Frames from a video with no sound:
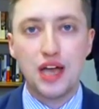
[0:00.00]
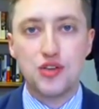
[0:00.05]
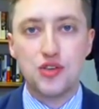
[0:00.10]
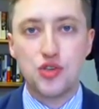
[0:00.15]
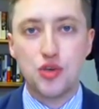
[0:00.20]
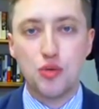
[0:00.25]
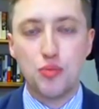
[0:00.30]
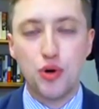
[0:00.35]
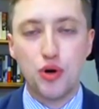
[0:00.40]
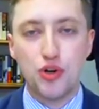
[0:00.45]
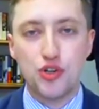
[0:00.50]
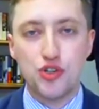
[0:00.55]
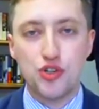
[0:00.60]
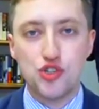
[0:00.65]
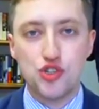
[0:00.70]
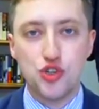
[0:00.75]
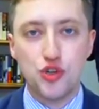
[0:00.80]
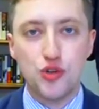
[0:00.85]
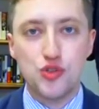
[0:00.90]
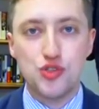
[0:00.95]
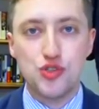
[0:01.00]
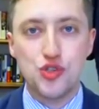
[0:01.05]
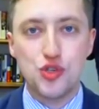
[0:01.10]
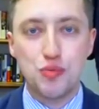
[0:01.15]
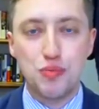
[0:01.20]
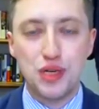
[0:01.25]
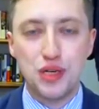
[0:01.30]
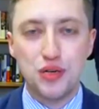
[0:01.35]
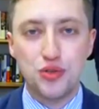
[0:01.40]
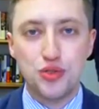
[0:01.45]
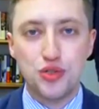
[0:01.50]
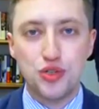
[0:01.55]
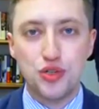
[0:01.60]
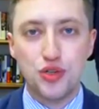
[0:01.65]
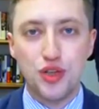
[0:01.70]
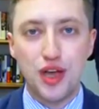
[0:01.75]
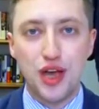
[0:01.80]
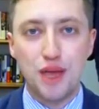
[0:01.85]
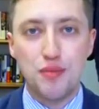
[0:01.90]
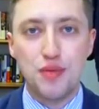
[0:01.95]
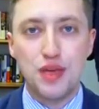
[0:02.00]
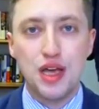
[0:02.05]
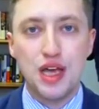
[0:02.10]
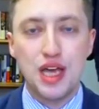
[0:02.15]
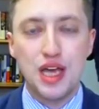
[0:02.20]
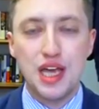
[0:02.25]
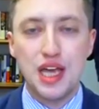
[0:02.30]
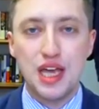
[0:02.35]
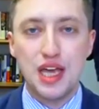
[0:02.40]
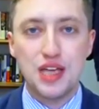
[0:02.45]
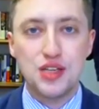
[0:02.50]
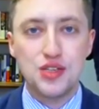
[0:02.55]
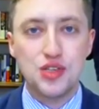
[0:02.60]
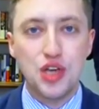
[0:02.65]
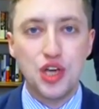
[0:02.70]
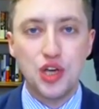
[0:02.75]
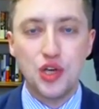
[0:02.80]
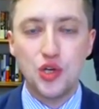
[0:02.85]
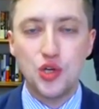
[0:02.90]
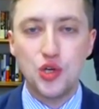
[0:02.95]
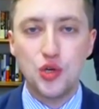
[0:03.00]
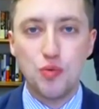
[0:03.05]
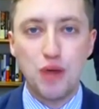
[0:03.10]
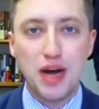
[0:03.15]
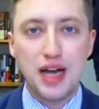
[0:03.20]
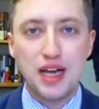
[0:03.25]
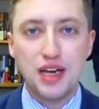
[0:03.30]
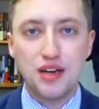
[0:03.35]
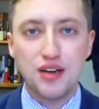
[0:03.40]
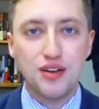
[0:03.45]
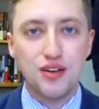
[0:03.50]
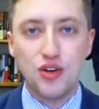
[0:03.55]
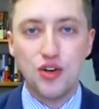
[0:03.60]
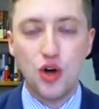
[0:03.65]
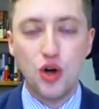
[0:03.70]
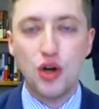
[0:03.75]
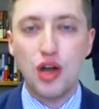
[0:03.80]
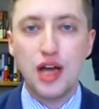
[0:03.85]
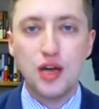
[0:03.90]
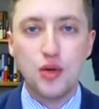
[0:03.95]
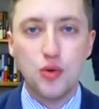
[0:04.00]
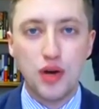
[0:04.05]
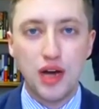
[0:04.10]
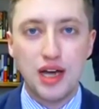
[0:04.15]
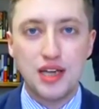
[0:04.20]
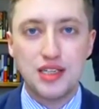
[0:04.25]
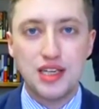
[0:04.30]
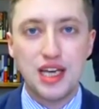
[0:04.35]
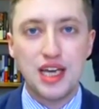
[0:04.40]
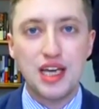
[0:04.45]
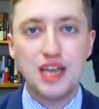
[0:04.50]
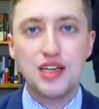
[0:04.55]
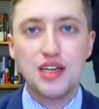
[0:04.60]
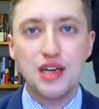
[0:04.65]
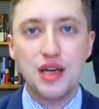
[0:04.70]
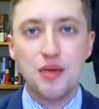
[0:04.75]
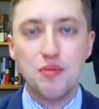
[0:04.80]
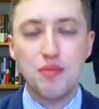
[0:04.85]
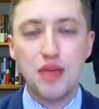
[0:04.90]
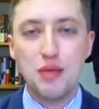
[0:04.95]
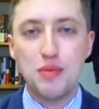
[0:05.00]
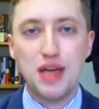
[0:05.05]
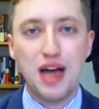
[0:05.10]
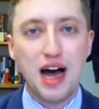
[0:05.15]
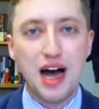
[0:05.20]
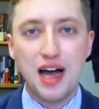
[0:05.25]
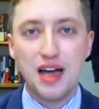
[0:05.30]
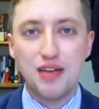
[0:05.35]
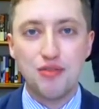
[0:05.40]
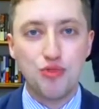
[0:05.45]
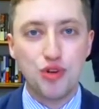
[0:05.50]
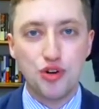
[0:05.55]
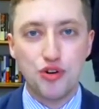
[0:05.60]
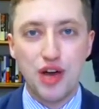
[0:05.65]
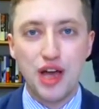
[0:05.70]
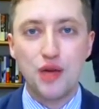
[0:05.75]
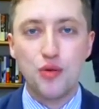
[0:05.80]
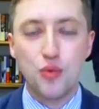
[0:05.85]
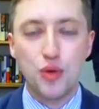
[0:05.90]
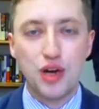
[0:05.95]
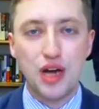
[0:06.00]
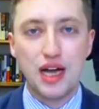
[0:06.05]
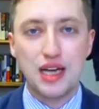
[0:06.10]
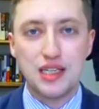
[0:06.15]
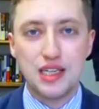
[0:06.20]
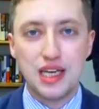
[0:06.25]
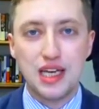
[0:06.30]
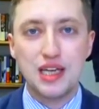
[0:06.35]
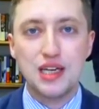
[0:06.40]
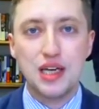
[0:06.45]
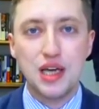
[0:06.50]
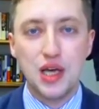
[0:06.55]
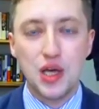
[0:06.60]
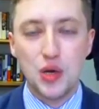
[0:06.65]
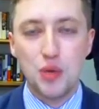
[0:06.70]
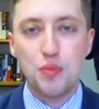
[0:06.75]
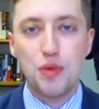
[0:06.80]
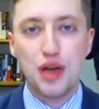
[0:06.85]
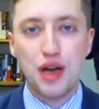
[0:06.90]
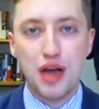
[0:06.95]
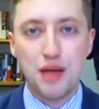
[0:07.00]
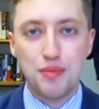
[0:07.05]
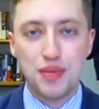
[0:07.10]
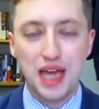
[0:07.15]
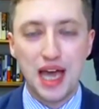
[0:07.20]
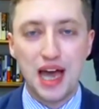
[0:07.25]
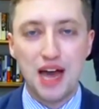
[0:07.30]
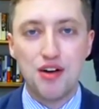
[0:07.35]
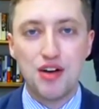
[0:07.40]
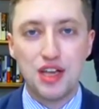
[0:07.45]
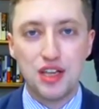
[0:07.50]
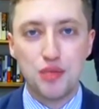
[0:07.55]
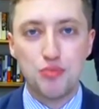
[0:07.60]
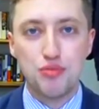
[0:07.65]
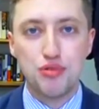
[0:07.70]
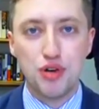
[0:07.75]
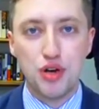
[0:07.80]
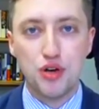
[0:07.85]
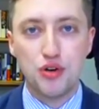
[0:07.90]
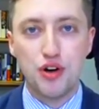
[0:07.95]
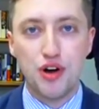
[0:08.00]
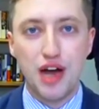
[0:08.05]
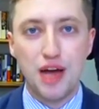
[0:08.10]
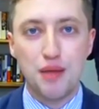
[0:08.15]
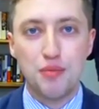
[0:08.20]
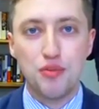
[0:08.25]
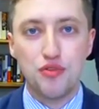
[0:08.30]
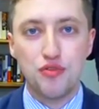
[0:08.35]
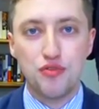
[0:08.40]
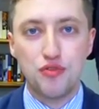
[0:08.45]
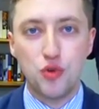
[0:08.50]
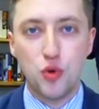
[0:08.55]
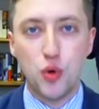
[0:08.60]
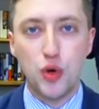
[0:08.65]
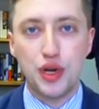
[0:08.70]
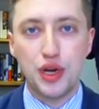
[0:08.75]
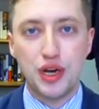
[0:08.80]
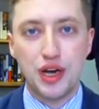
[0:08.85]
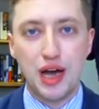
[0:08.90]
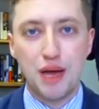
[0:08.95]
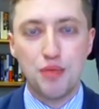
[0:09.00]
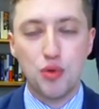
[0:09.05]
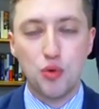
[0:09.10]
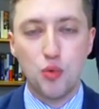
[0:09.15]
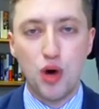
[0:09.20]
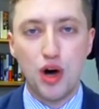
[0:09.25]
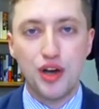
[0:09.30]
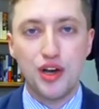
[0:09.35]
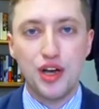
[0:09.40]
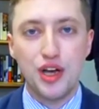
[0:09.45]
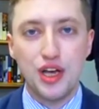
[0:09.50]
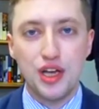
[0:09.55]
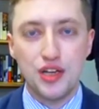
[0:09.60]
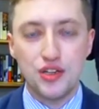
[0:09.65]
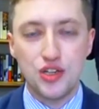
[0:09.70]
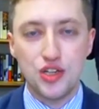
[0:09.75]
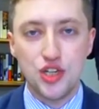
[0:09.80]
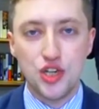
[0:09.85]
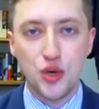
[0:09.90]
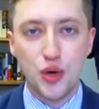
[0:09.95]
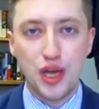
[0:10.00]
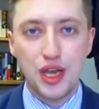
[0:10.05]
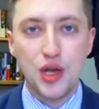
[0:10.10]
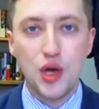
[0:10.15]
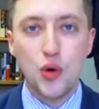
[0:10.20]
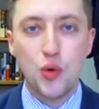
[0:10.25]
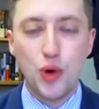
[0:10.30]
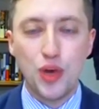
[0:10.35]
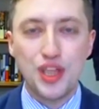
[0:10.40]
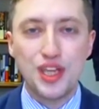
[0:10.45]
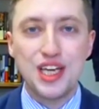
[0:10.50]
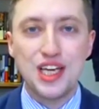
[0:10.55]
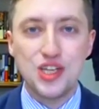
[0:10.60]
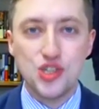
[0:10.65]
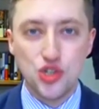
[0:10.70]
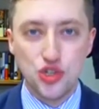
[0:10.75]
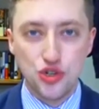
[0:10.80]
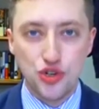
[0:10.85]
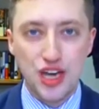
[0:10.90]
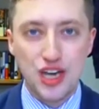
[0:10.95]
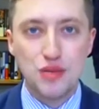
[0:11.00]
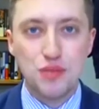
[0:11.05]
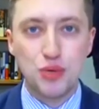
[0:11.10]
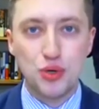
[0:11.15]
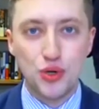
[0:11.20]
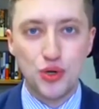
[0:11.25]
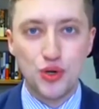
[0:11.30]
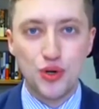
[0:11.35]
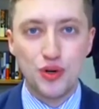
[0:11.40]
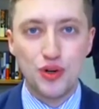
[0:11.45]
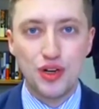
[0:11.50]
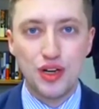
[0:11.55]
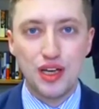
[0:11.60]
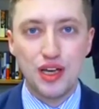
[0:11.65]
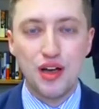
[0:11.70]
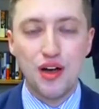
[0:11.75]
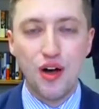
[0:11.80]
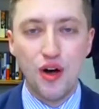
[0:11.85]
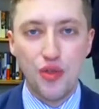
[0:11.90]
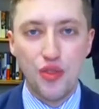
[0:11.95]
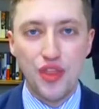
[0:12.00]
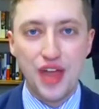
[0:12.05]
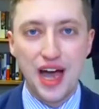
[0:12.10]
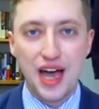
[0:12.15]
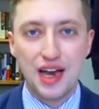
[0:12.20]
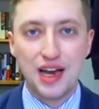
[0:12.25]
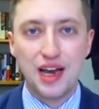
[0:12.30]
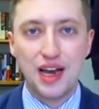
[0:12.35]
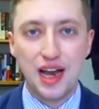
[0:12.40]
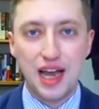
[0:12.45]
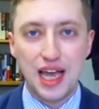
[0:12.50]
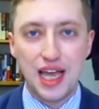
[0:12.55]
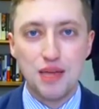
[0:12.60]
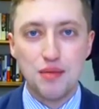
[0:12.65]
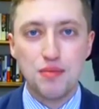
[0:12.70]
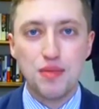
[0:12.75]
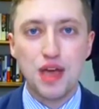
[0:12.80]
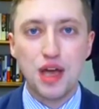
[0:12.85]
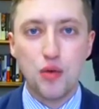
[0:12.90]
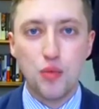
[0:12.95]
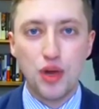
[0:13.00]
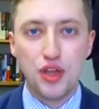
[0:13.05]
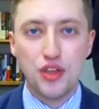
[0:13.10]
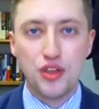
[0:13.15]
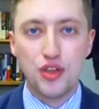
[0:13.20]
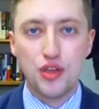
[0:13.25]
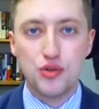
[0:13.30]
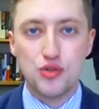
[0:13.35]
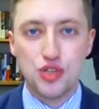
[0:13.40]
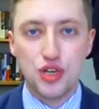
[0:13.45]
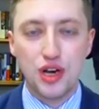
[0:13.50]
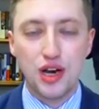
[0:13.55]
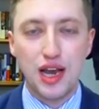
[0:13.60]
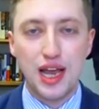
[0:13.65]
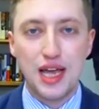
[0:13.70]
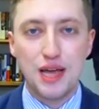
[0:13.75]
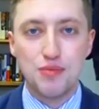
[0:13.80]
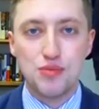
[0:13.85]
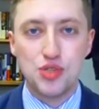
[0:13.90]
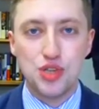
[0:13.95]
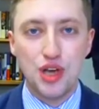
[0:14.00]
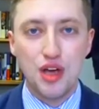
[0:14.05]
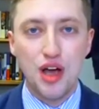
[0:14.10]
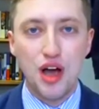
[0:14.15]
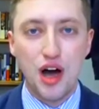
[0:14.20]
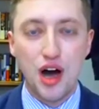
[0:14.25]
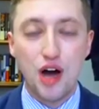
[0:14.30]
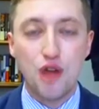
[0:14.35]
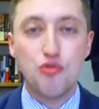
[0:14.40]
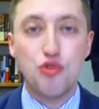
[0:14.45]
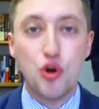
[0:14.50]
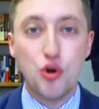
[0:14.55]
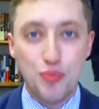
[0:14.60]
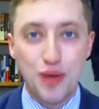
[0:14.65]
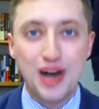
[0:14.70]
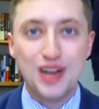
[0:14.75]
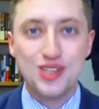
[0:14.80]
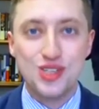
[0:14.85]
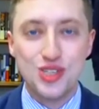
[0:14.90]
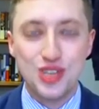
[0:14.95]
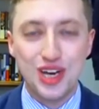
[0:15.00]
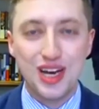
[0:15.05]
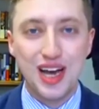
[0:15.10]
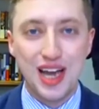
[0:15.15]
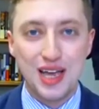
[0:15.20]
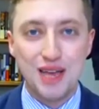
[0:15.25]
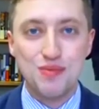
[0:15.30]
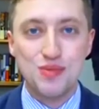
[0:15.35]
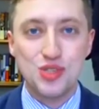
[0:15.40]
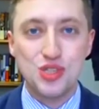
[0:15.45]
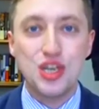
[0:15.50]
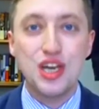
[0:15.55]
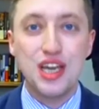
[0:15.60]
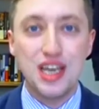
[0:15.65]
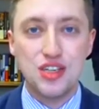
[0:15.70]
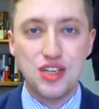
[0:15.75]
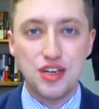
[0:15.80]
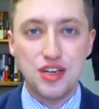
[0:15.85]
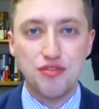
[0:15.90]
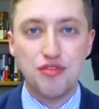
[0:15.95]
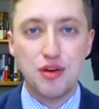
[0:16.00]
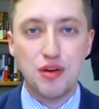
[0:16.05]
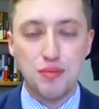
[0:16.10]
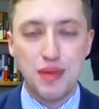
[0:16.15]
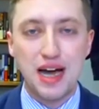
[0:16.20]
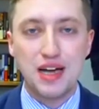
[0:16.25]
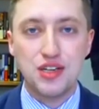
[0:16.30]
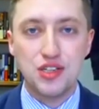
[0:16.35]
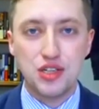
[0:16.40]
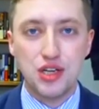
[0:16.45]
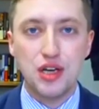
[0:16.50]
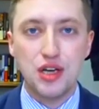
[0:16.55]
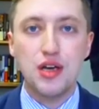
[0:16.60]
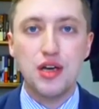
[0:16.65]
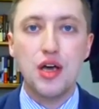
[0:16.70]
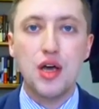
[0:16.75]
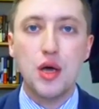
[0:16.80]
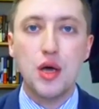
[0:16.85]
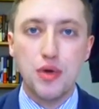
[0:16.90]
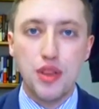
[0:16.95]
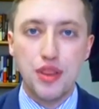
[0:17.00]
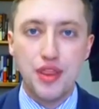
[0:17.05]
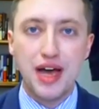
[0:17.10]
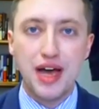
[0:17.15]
And so Boris Johnson's appeal to them is, you might not like what I did, maybe I regret what I did, but I'm carrying the program forward and I'm the one to do it. Whether he's credible on that claim and whether those claims are robust claims is a different matter, but